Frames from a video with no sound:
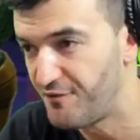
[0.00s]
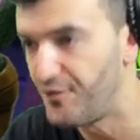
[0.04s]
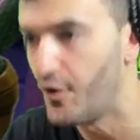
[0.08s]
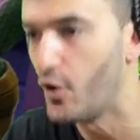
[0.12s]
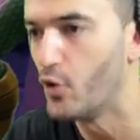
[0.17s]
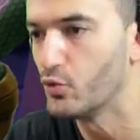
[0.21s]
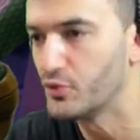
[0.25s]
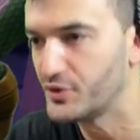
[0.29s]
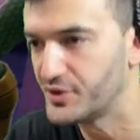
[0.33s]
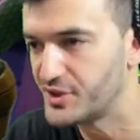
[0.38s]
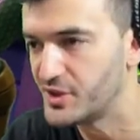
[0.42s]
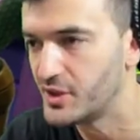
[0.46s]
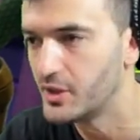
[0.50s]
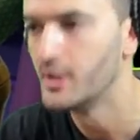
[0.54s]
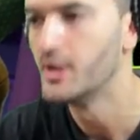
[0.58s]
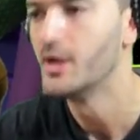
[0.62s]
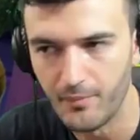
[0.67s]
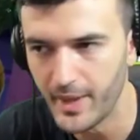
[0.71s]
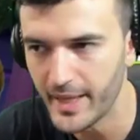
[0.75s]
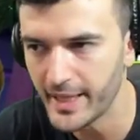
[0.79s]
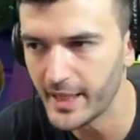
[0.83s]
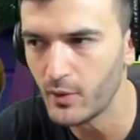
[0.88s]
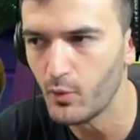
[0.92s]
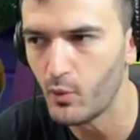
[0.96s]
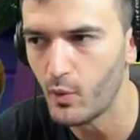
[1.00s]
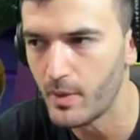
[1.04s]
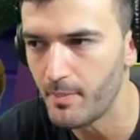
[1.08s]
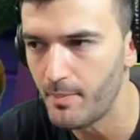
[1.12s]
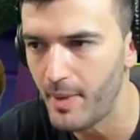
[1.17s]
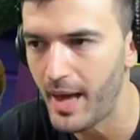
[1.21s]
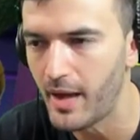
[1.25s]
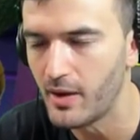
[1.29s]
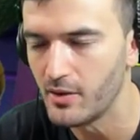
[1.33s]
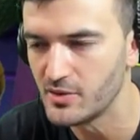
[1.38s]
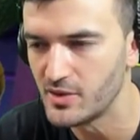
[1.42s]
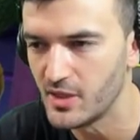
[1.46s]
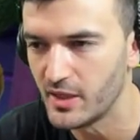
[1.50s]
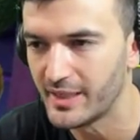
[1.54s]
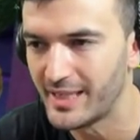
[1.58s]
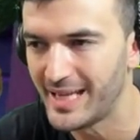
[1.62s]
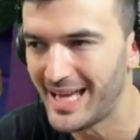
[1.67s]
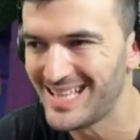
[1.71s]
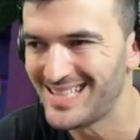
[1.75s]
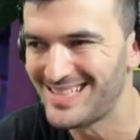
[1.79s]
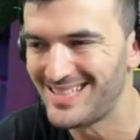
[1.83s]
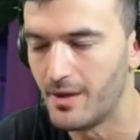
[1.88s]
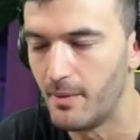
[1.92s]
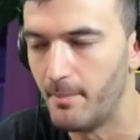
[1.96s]
folks. They can win battles
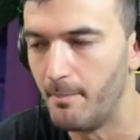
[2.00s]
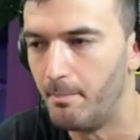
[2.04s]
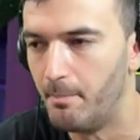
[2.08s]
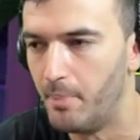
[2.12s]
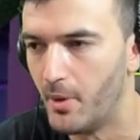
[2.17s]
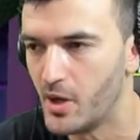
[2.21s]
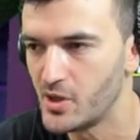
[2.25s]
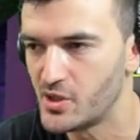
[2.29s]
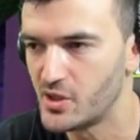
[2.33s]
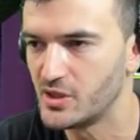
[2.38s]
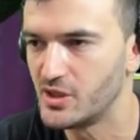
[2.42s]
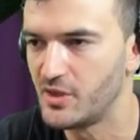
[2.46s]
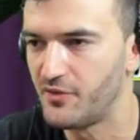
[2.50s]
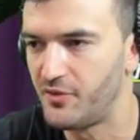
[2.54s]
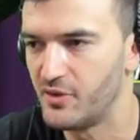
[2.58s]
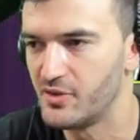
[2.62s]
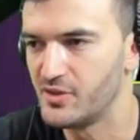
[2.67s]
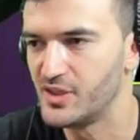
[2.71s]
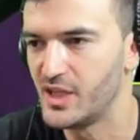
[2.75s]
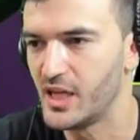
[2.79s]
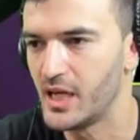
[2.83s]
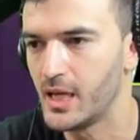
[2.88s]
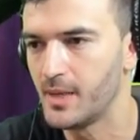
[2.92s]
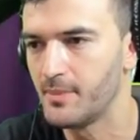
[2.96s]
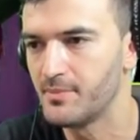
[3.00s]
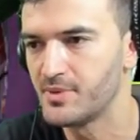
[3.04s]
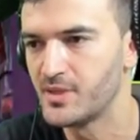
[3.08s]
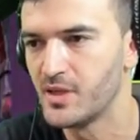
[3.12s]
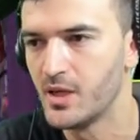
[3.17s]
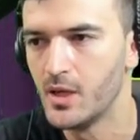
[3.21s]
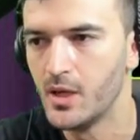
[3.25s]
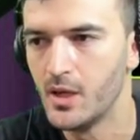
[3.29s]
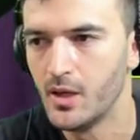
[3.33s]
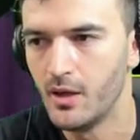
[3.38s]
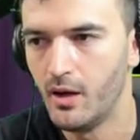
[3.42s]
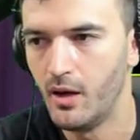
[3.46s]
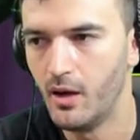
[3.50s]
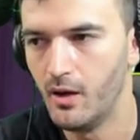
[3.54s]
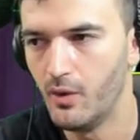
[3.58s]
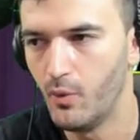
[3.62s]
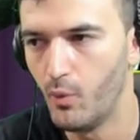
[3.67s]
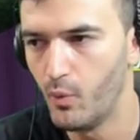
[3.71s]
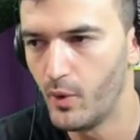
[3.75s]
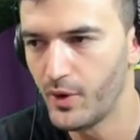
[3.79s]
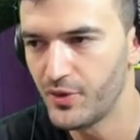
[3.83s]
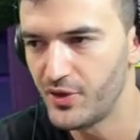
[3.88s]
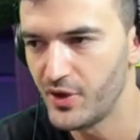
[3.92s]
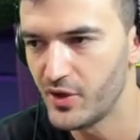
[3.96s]
against a bunch of different teams
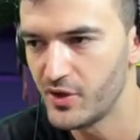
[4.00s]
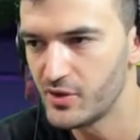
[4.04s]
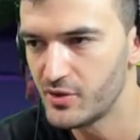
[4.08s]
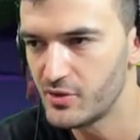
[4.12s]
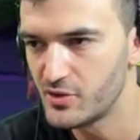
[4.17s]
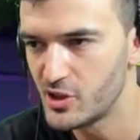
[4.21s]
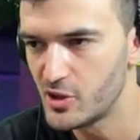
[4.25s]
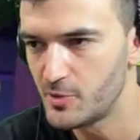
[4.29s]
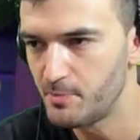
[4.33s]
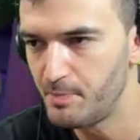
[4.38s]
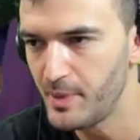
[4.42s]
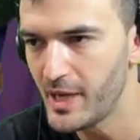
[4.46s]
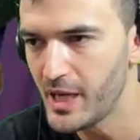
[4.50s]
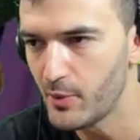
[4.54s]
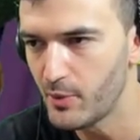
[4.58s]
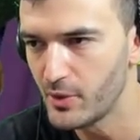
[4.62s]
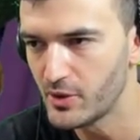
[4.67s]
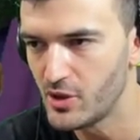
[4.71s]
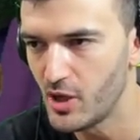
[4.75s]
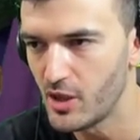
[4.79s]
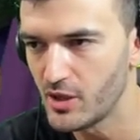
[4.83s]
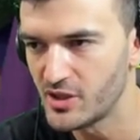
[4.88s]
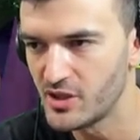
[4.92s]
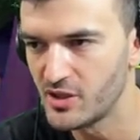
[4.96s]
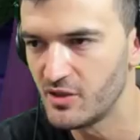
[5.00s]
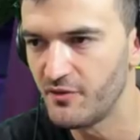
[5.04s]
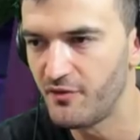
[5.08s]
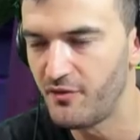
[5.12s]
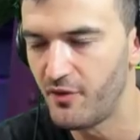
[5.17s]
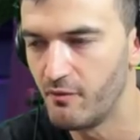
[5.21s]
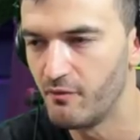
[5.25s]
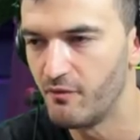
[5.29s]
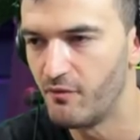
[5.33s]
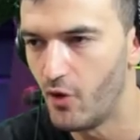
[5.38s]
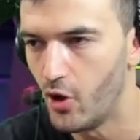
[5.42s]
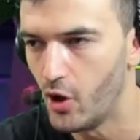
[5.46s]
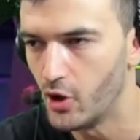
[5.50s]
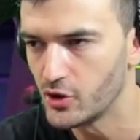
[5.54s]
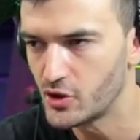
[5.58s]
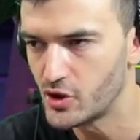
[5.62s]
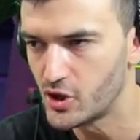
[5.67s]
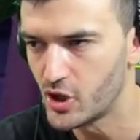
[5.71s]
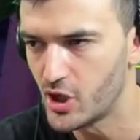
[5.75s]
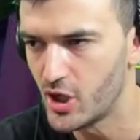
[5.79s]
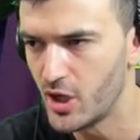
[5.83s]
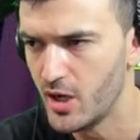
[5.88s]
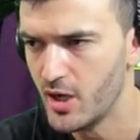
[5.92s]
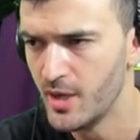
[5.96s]
with their speed reduction from
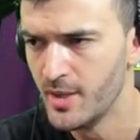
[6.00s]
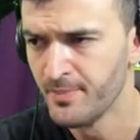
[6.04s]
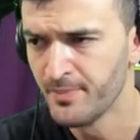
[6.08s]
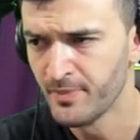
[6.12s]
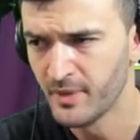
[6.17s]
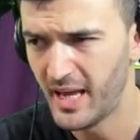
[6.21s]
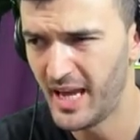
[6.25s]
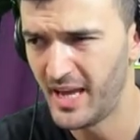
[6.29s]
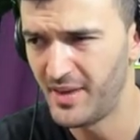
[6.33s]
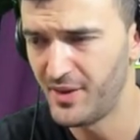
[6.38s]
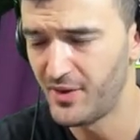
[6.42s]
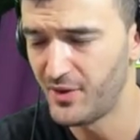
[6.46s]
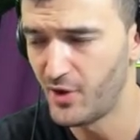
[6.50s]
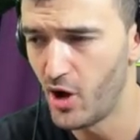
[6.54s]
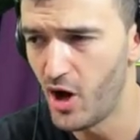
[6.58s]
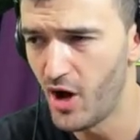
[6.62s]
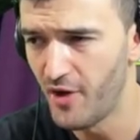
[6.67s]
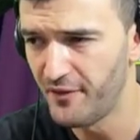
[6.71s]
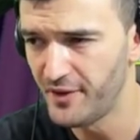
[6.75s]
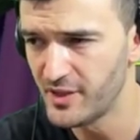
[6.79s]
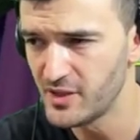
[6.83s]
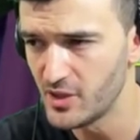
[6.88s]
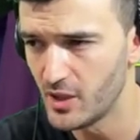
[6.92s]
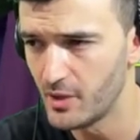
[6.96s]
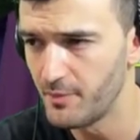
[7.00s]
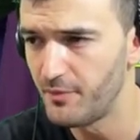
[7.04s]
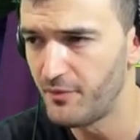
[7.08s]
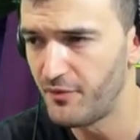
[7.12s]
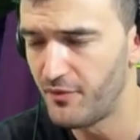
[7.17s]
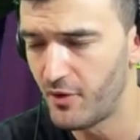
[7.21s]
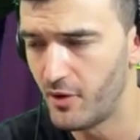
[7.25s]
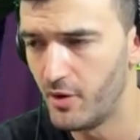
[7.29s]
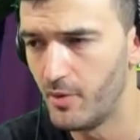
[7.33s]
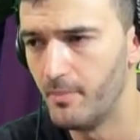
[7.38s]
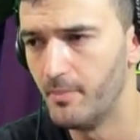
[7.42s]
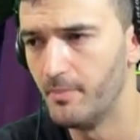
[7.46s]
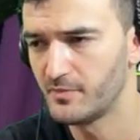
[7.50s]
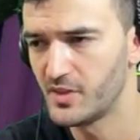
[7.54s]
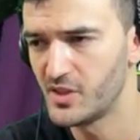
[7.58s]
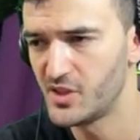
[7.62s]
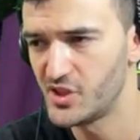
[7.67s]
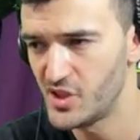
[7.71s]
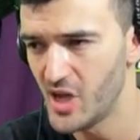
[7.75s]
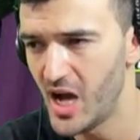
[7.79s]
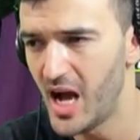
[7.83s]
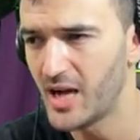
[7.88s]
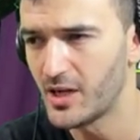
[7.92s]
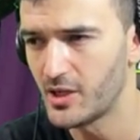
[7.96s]
Vulture and then the offense up from
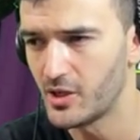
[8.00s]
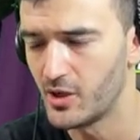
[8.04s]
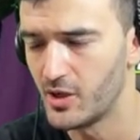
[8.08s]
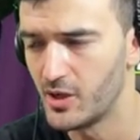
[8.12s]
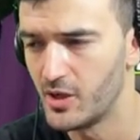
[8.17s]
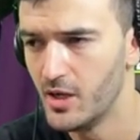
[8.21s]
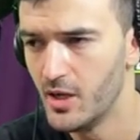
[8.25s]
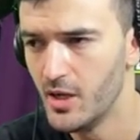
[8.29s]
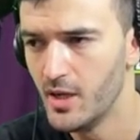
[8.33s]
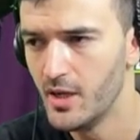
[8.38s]
Shocker.